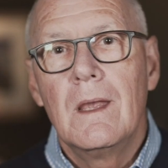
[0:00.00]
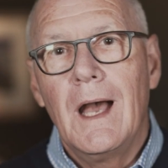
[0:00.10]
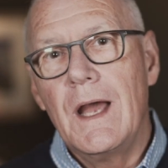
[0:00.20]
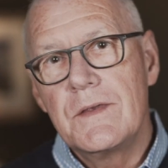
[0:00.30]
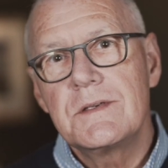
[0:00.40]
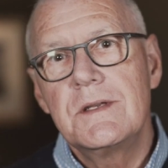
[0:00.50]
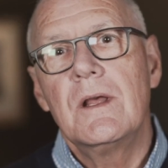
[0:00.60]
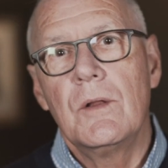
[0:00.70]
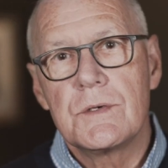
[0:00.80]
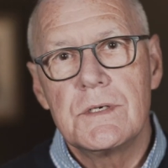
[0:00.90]
Hi, this is
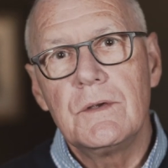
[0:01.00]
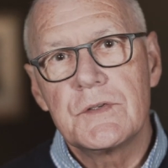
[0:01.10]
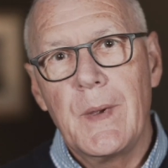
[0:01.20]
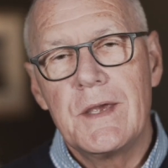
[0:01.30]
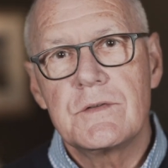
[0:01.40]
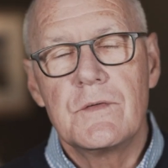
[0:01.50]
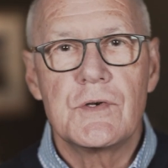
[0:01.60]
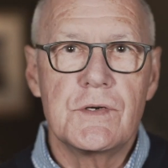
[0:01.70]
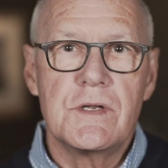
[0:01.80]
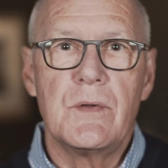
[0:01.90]
Dale O'Shields, pastor of
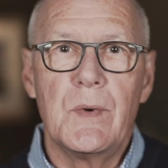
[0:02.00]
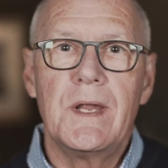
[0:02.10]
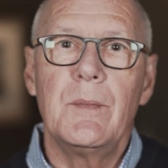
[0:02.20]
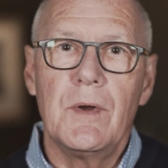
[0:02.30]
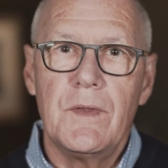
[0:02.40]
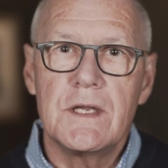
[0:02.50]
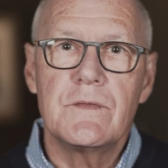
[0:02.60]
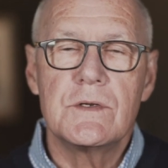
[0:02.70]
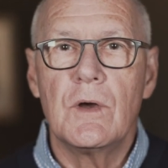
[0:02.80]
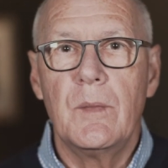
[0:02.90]
Church of the Redeemer. Thanks
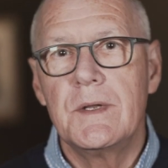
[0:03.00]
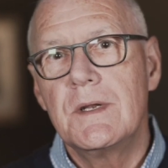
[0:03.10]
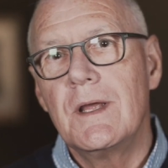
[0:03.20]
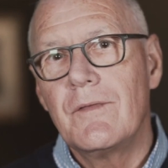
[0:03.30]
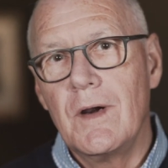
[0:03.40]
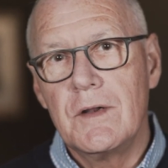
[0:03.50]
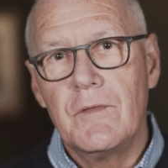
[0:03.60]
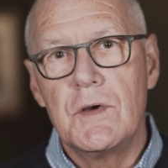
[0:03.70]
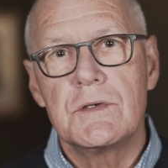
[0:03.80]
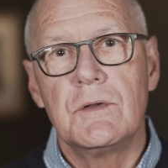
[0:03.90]
for joining me today for our
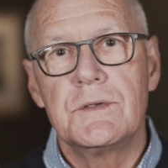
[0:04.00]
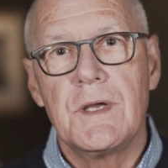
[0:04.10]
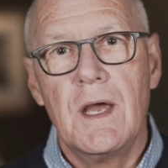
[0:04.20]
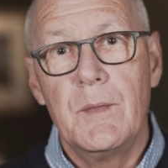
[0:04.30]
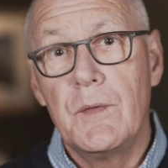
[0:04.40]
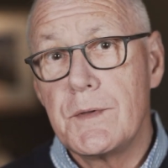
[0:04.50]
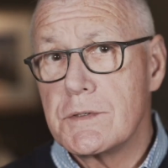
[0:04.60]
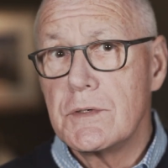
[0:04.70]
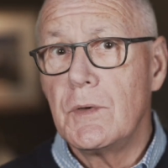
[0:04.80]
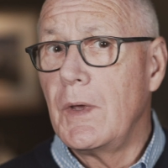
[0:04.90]
devotional time. Hope
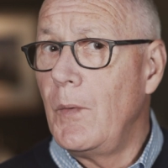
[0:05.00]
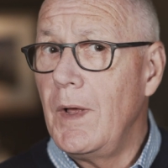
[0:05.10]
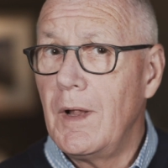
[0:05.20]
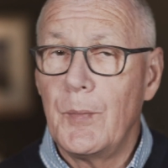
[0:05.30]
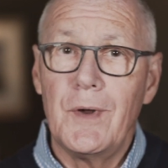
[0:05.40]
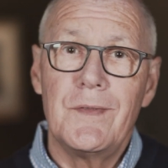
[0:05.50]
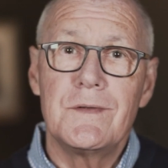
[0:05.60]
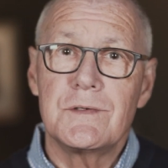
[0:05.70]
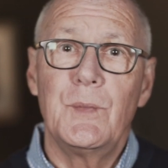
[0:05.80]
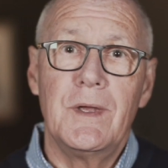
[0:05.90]
that you're doing well. I pray
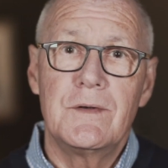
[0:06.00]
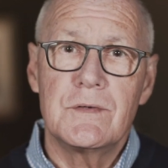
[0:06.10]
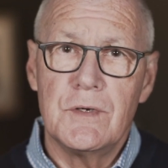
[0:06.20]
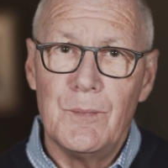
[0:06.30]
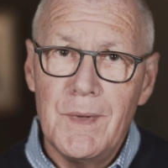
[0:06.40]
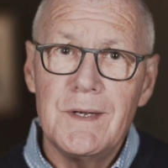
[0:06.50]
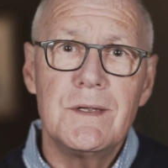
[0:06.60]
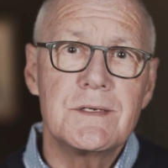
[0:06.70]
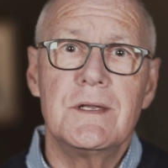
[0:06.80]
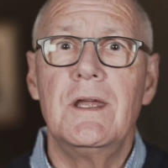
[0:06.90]
this will be a
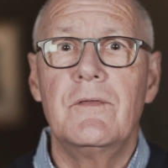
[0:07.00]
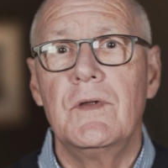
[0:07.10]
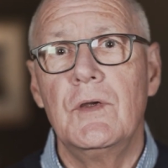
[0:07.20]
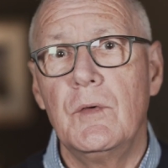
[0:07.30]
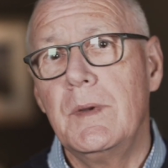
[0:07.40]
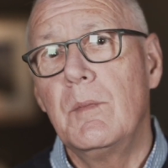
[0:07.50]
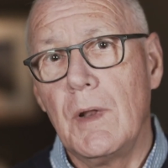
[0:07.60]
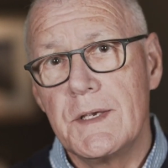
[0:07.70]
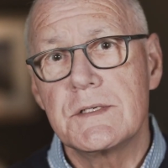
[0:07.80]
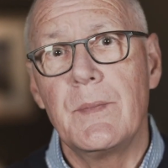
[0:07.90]
tremendous day for you. You'll be
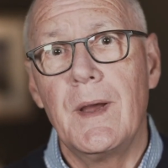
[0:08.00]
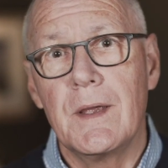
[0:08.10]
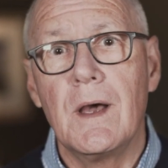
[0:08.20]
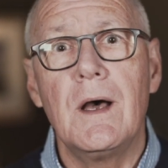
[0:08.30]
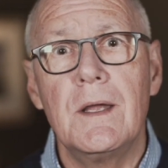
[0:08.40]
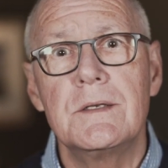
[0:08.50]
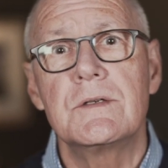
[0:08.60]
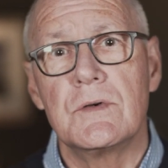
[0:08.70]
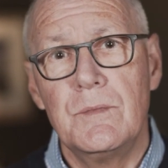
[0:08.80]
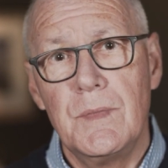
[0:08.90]
blessed by God
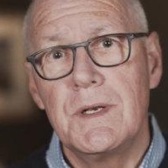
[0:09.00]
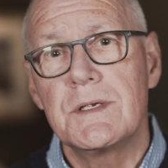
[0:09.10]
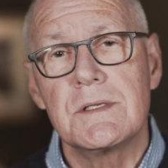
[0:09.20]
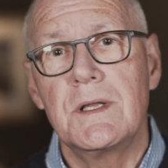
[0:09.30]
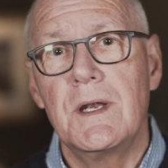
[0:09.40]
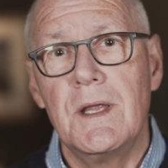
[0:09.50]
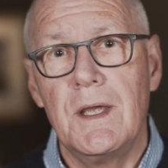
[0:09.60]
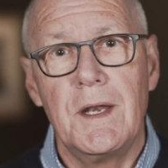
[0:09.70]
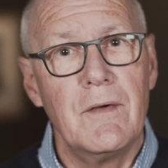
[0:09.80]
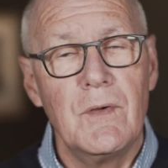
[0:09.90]
tremendously today
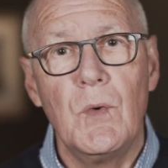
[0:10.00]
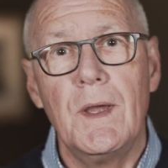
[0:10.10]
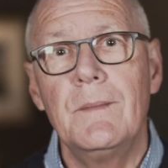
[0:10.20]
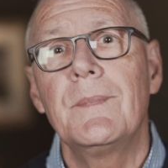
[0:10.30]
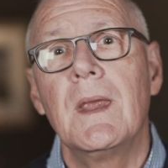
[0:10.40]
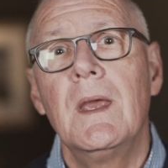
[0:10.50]
in every way.